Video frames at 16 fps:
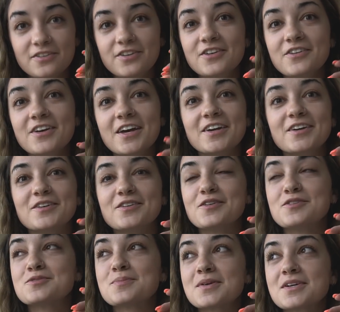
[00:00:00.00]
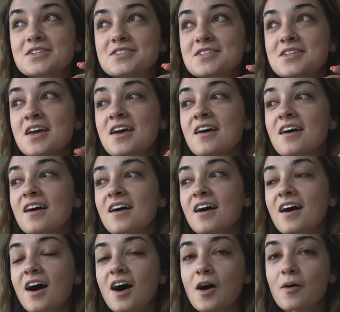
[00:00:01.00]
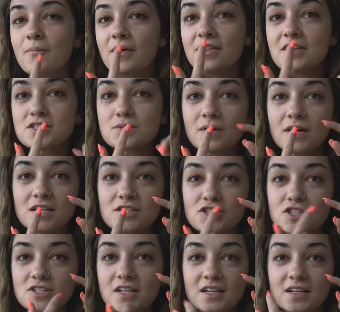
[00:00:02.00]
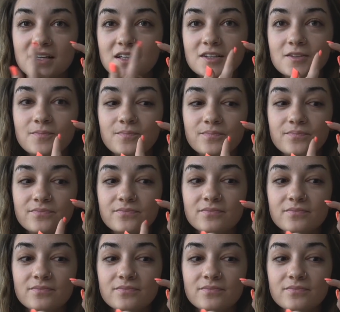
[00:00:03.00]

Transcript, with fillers: if you get your nose pierced. Um, but this one is just like a